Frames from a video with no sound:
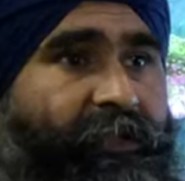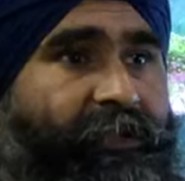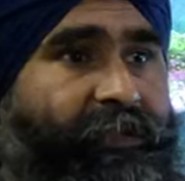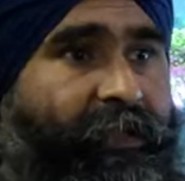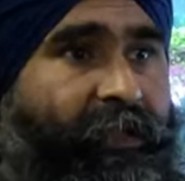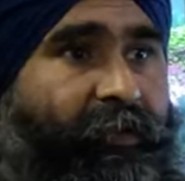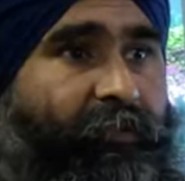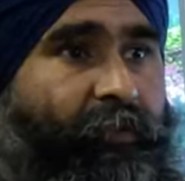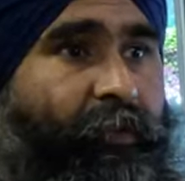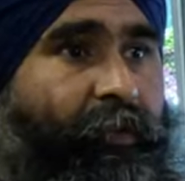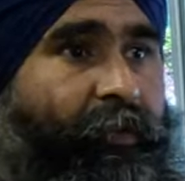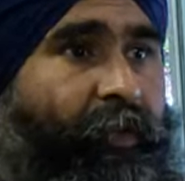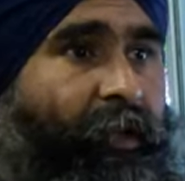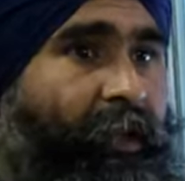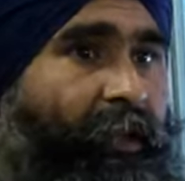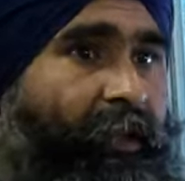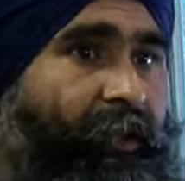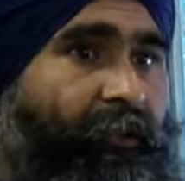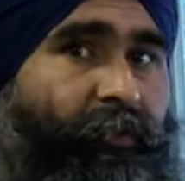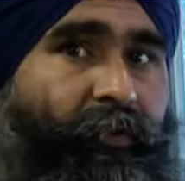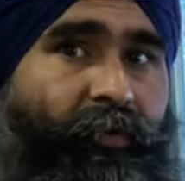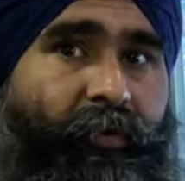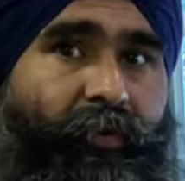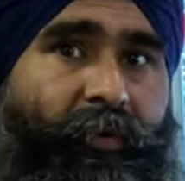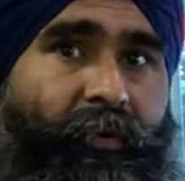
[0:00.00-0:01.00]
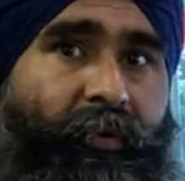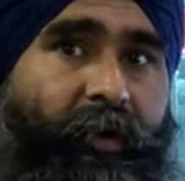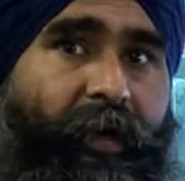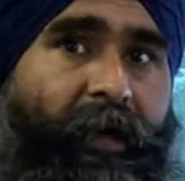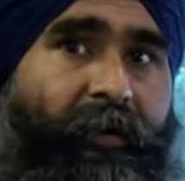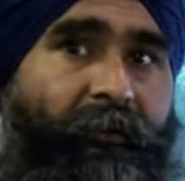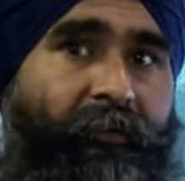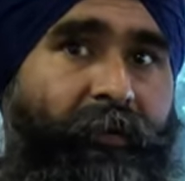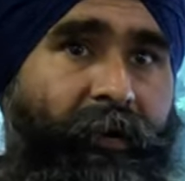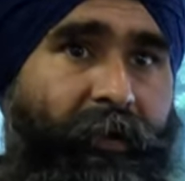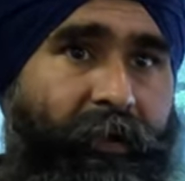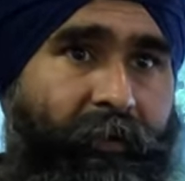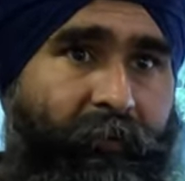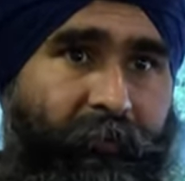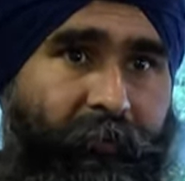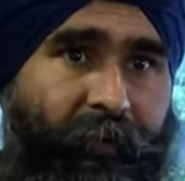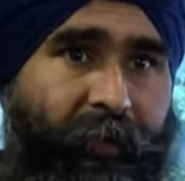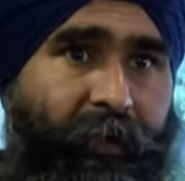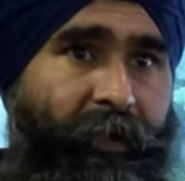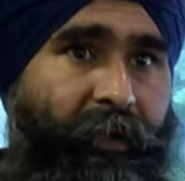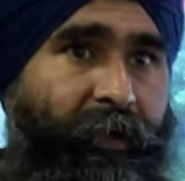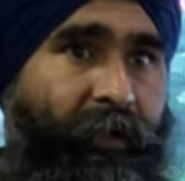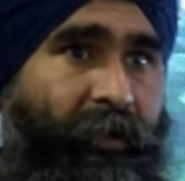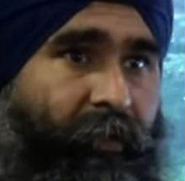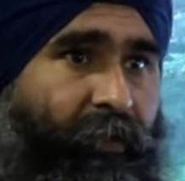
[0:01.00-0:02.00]
stewart and if you have
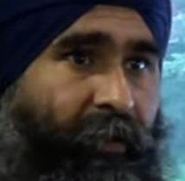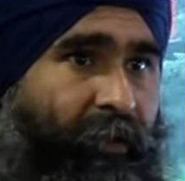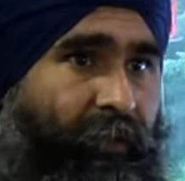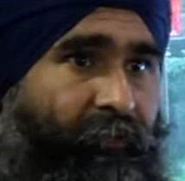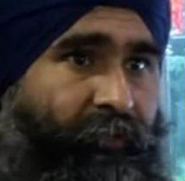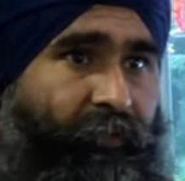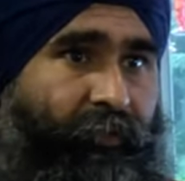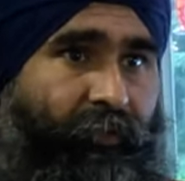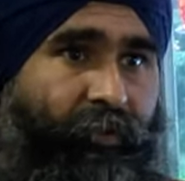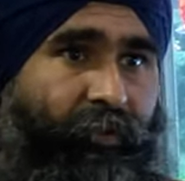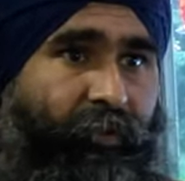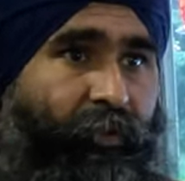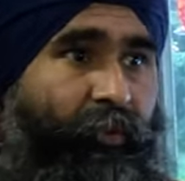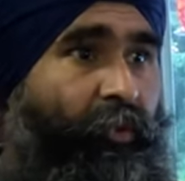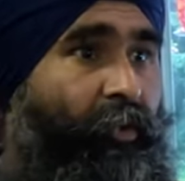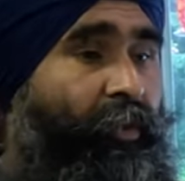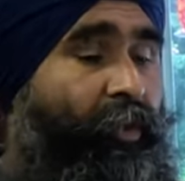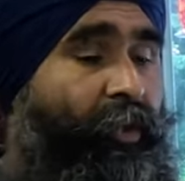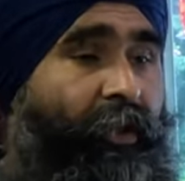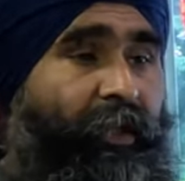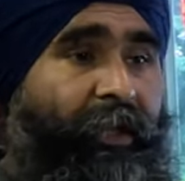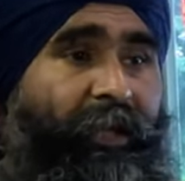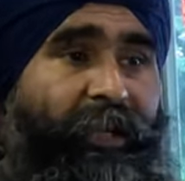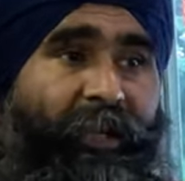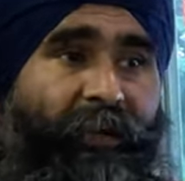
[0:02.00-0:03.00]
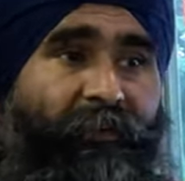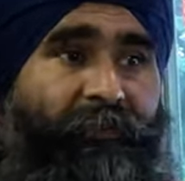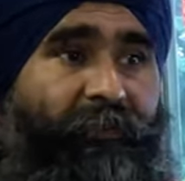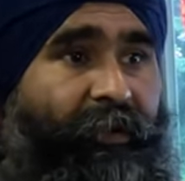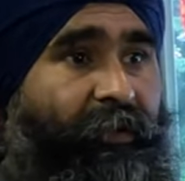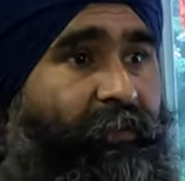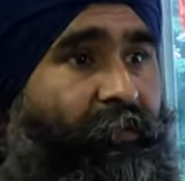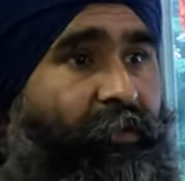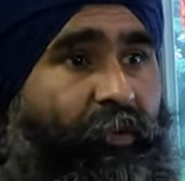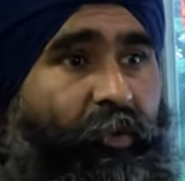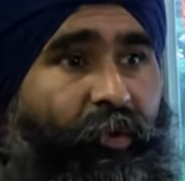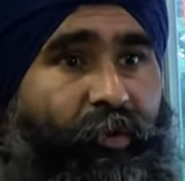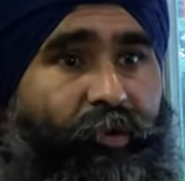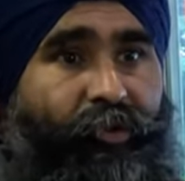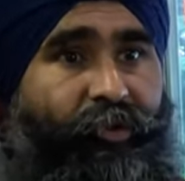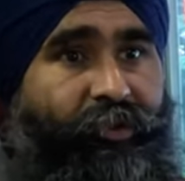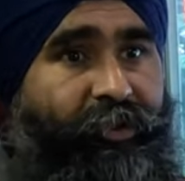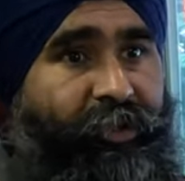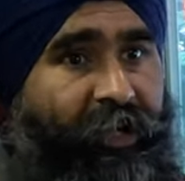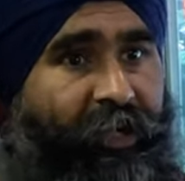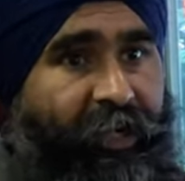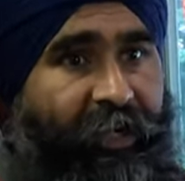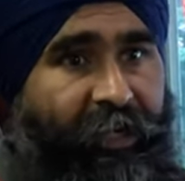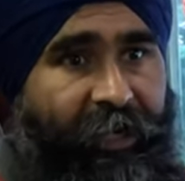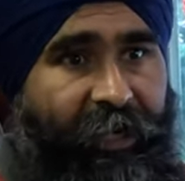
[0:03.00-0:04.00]
rv or if you even if you want to
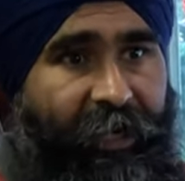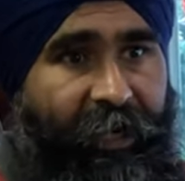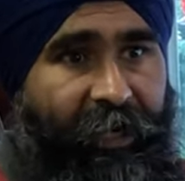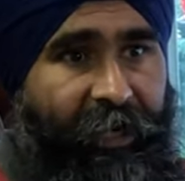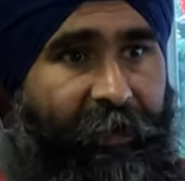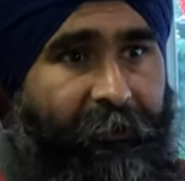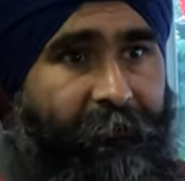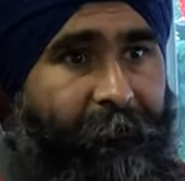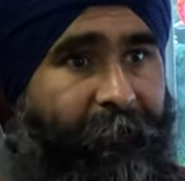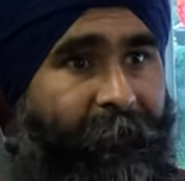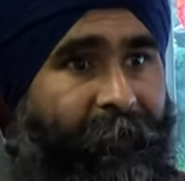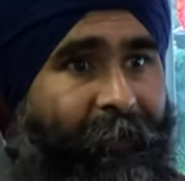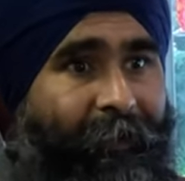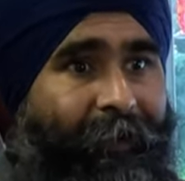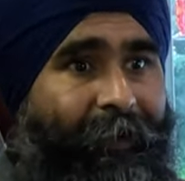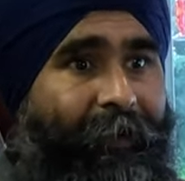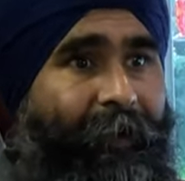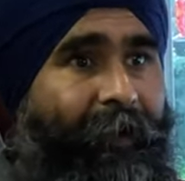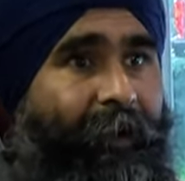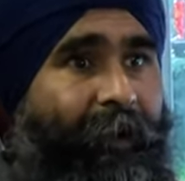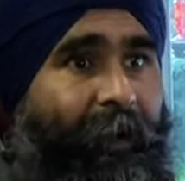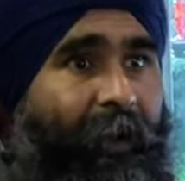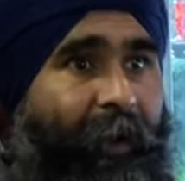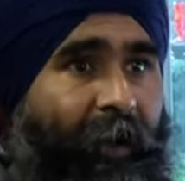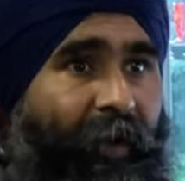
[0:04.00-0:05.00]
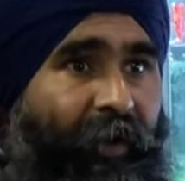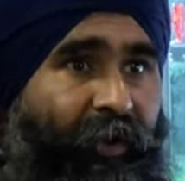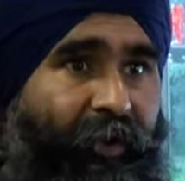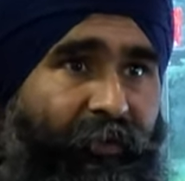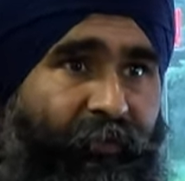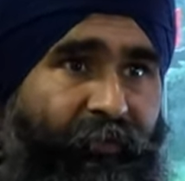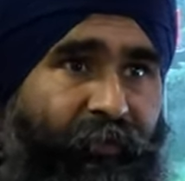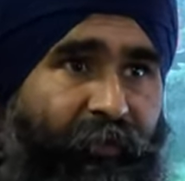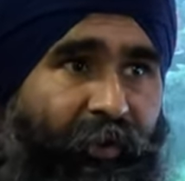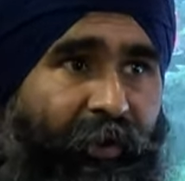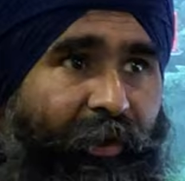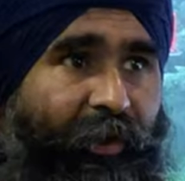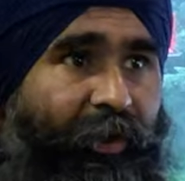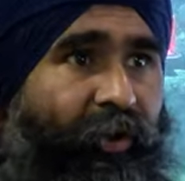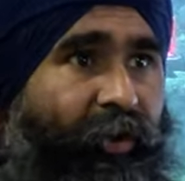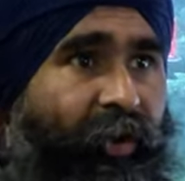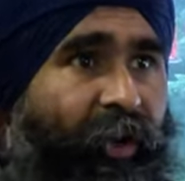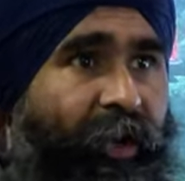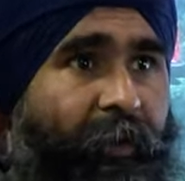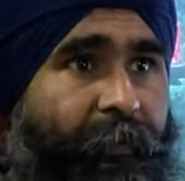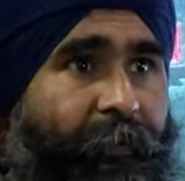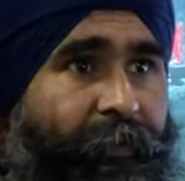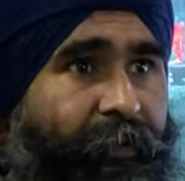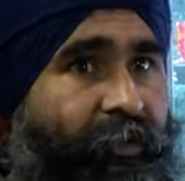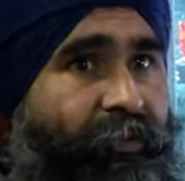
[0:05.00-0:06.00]
dry camp on a full
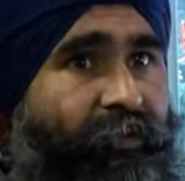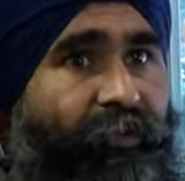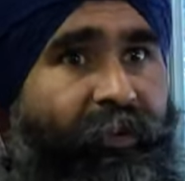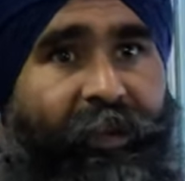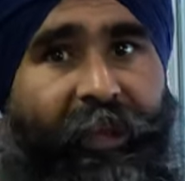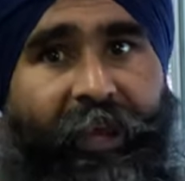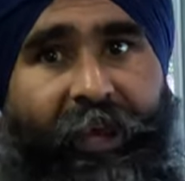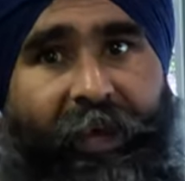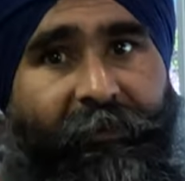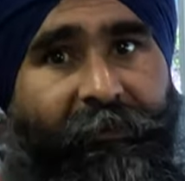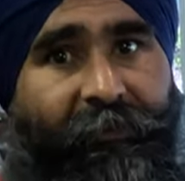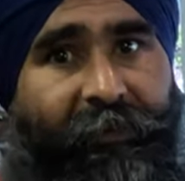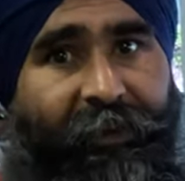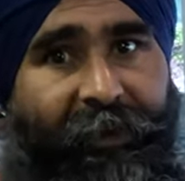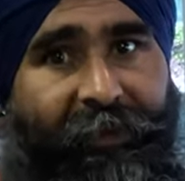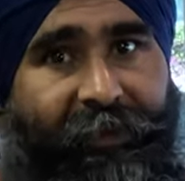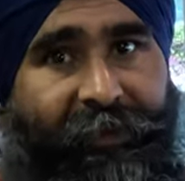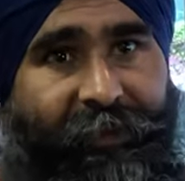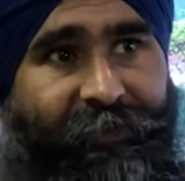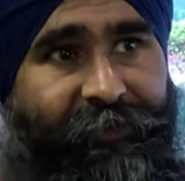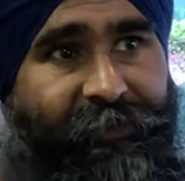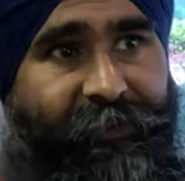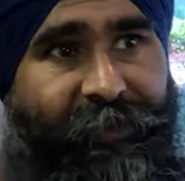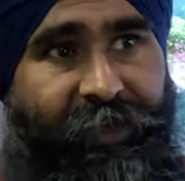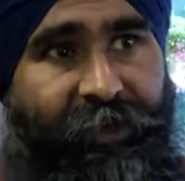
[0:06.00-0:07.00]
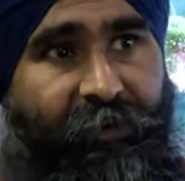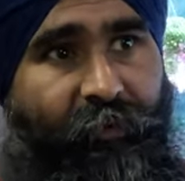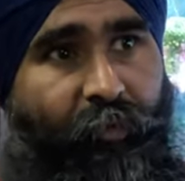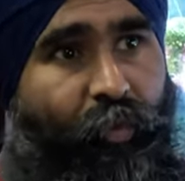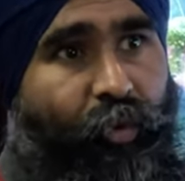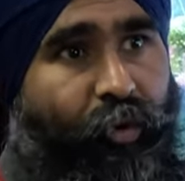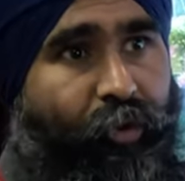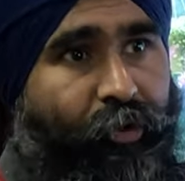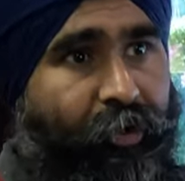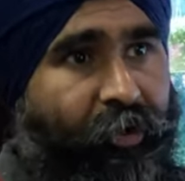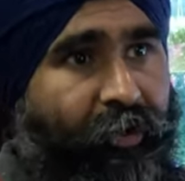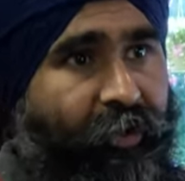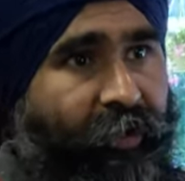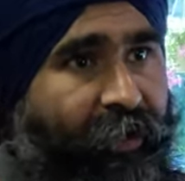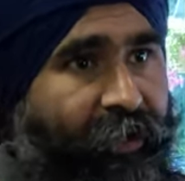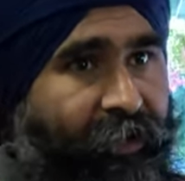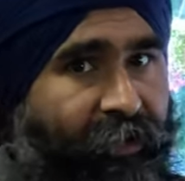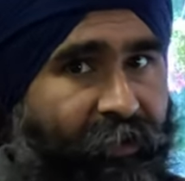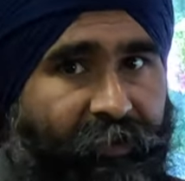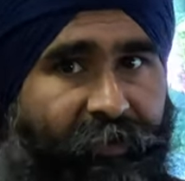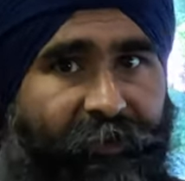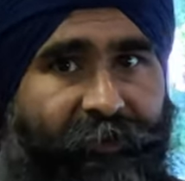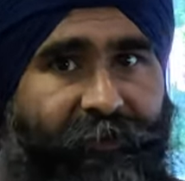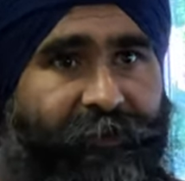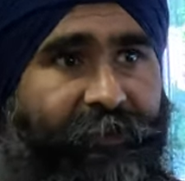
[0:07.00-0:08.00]
hookup you will have electricity and water right
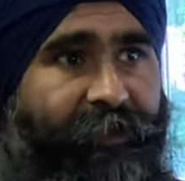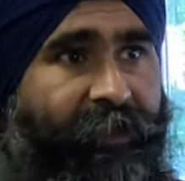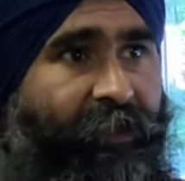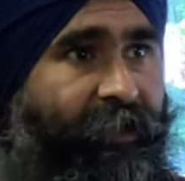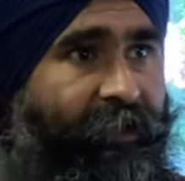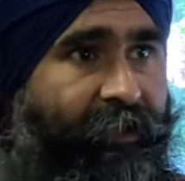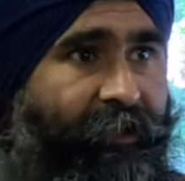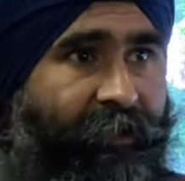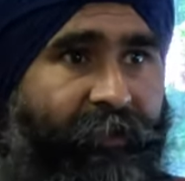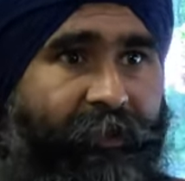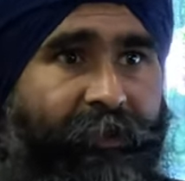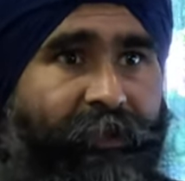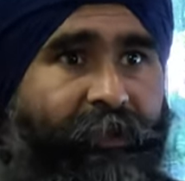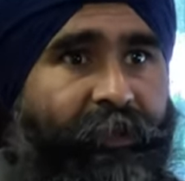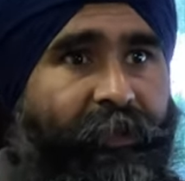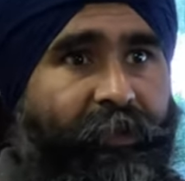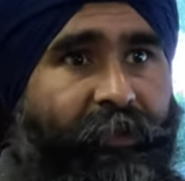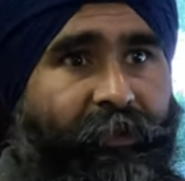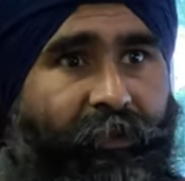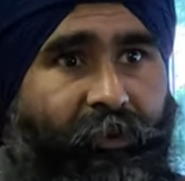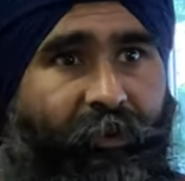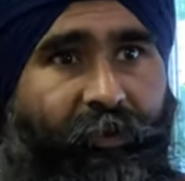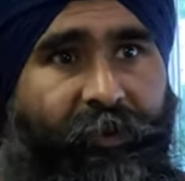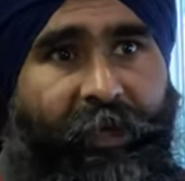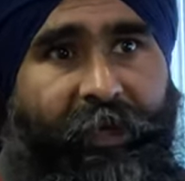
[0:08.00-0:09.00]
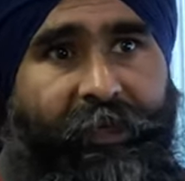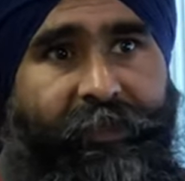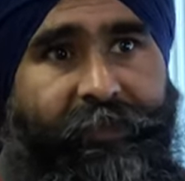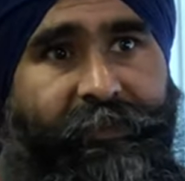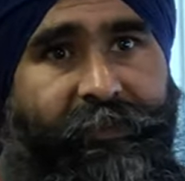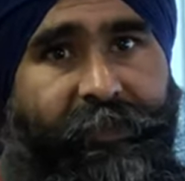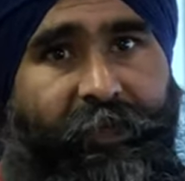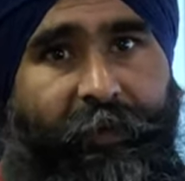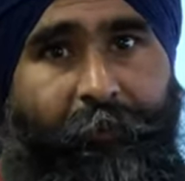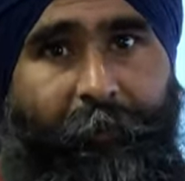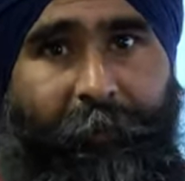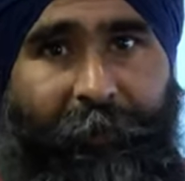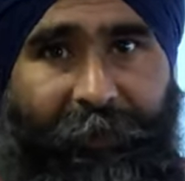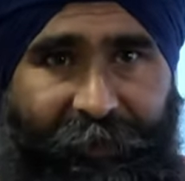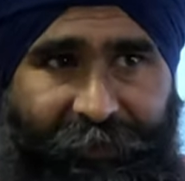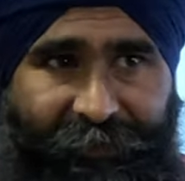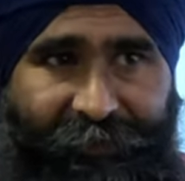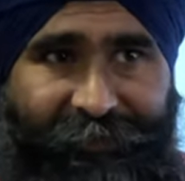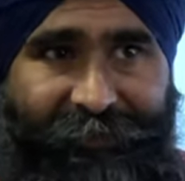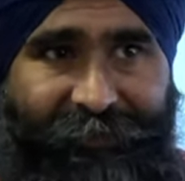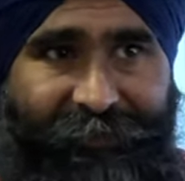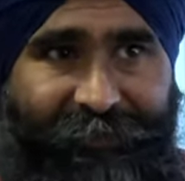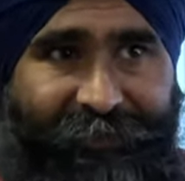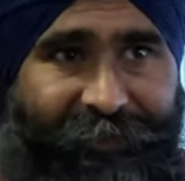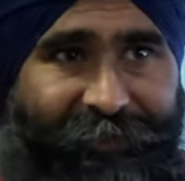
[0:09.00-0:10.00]
on the side so that's a
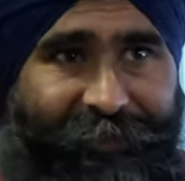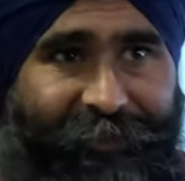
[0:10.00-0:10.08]
plus